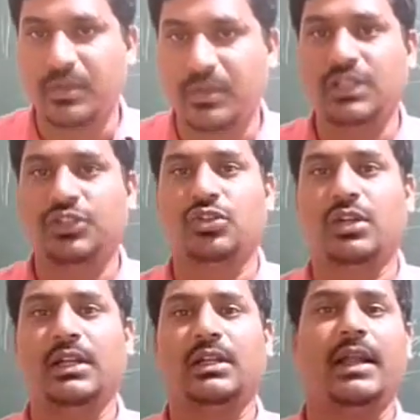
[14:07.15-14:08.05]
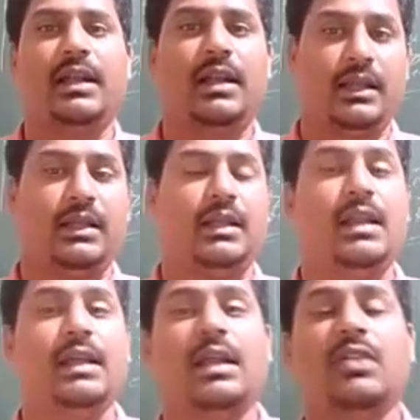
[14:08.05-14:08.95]
student and can I
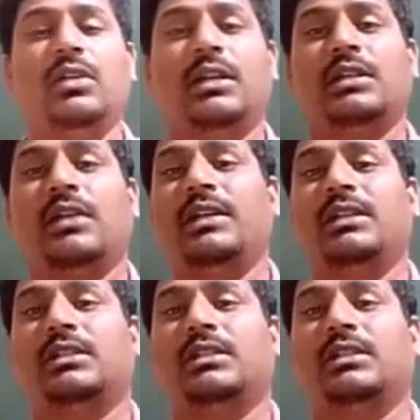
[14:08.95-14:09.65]
calculate average?